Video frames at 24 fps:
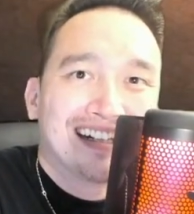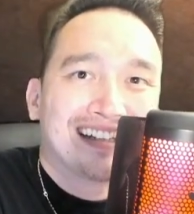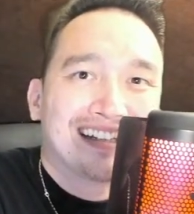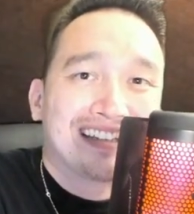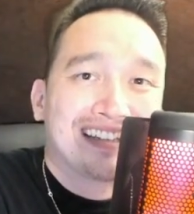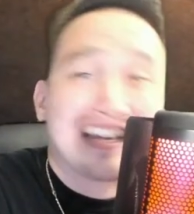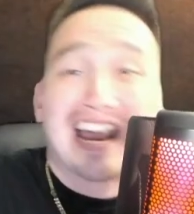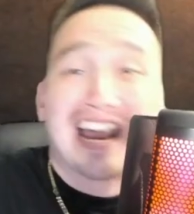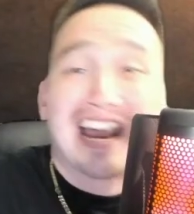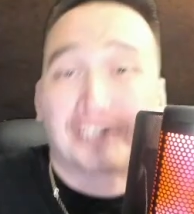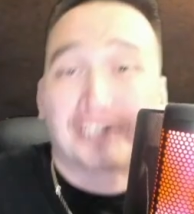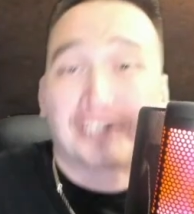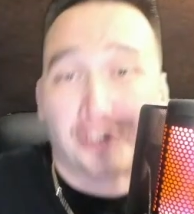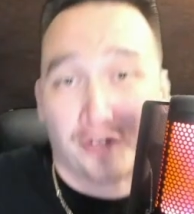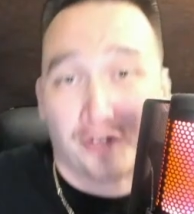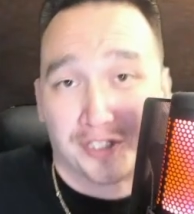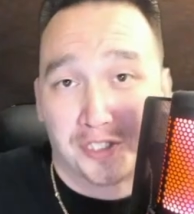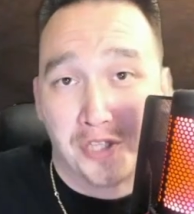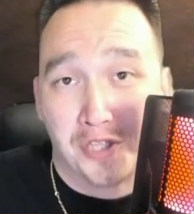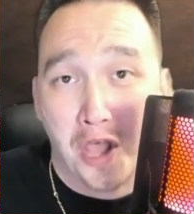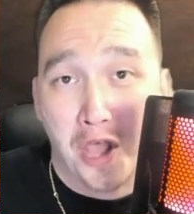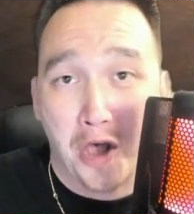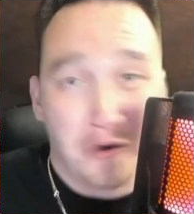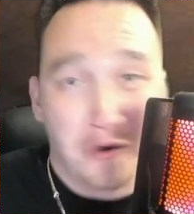The answer is
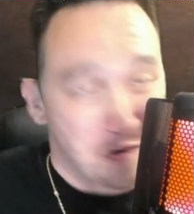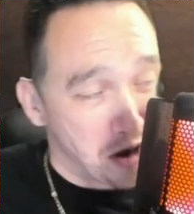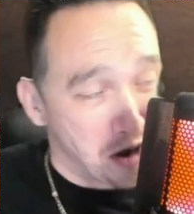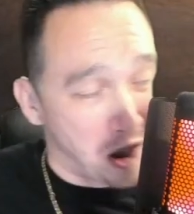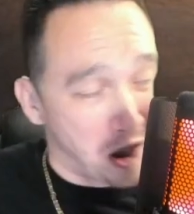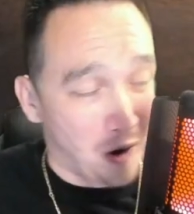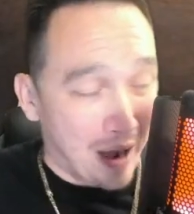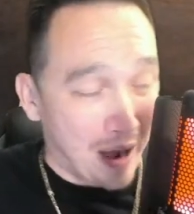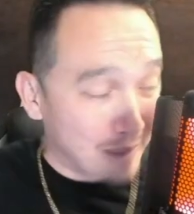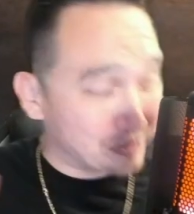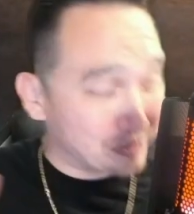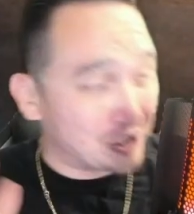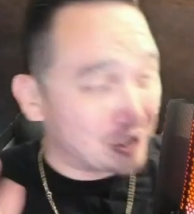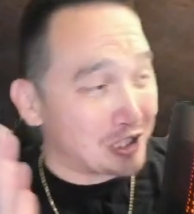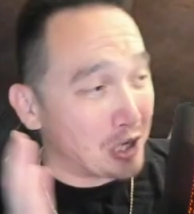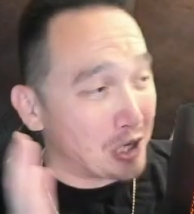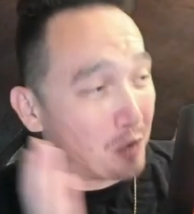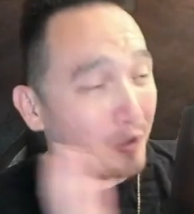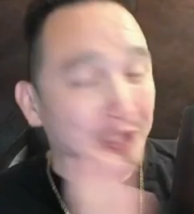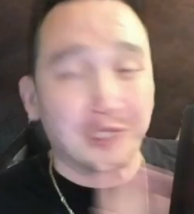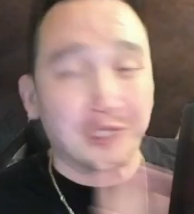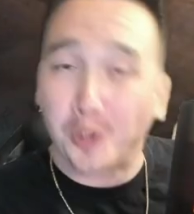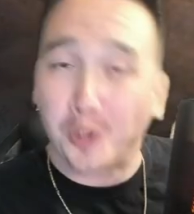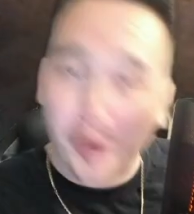no, I'm
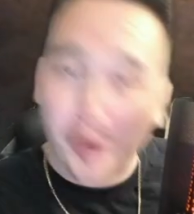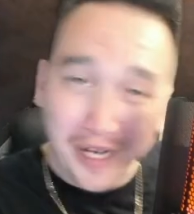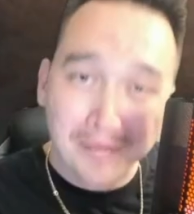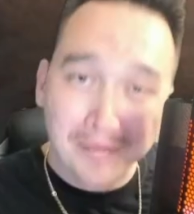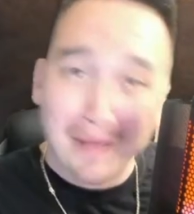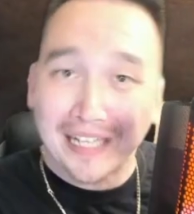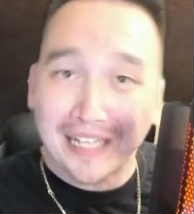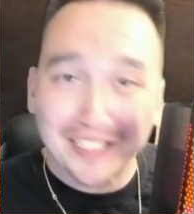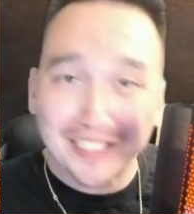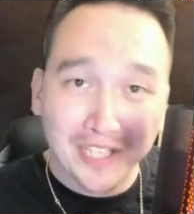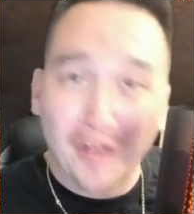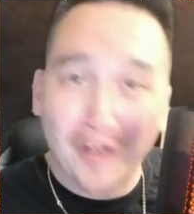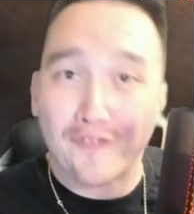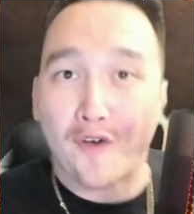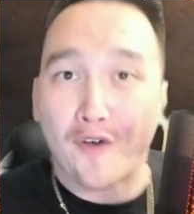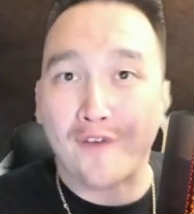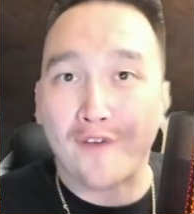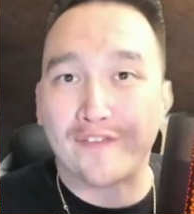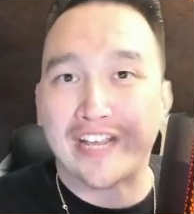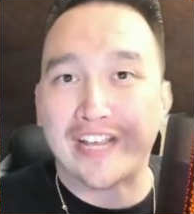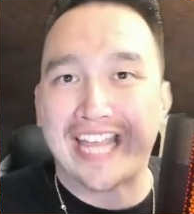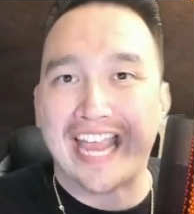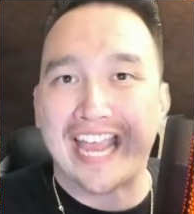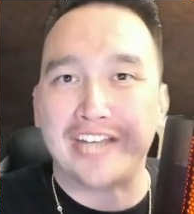still enjoying myself on
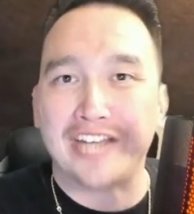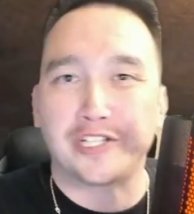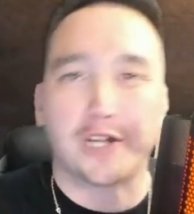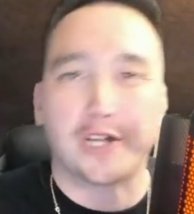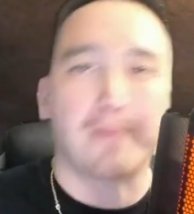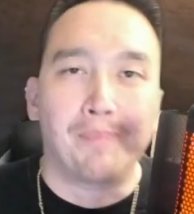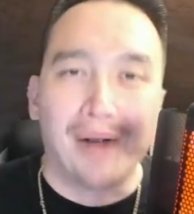vacation,